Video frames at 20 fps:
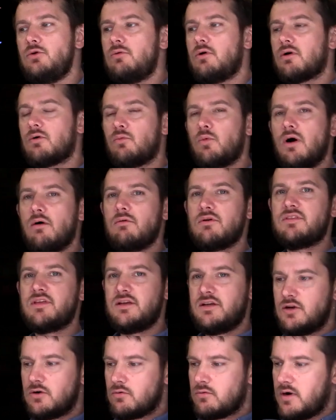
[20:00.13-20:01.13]
are well within
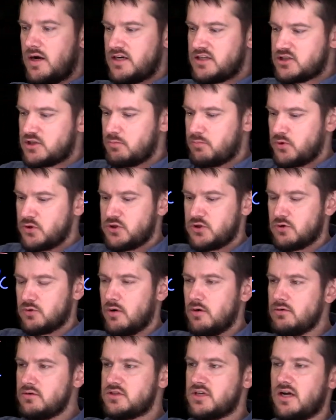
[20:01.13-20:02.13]
your rights to put your
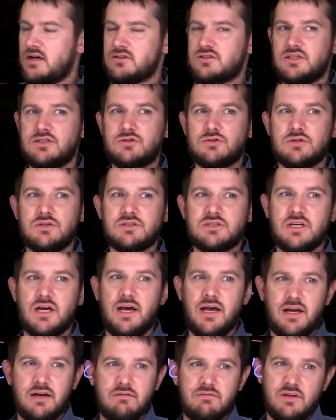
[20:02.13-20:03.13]
own child's interest
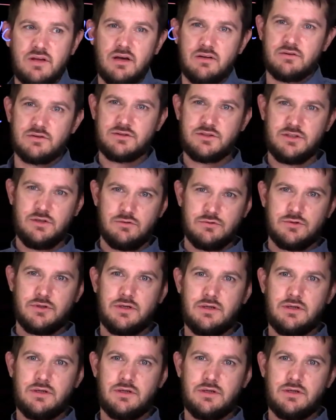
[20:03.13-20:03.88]
ahead of the other children.